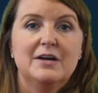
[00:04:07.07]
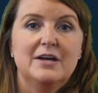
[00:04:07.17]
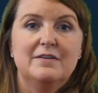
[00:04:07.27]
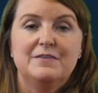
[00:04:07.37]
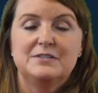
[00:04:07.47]

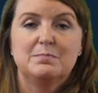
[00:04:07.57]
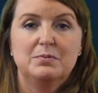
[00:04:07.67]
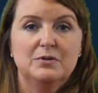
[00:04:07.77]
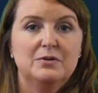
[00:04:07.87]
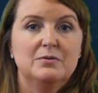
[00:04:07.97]
if it's
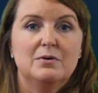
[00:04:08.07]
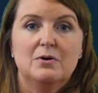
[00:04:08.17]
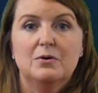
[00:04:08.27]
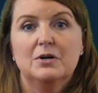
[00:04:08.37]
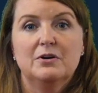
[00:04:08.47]
blue
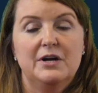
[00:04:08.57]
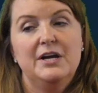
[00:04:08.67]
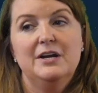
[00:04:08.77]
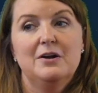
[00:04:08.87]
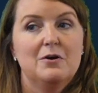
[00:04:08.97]
or
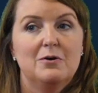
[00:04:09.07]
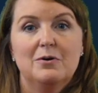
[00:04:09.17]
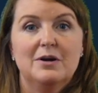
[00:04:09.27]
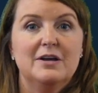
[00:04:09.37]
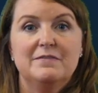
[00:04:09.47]
green
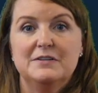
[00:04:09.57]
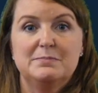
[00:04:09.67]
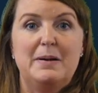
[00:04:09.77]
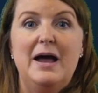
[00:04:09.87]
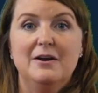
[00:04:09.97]
or if it's
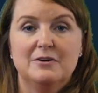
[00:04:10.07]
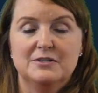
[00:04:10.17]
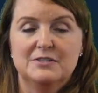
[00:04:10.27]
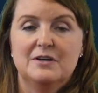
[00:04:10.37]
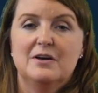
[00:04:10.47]
patterned.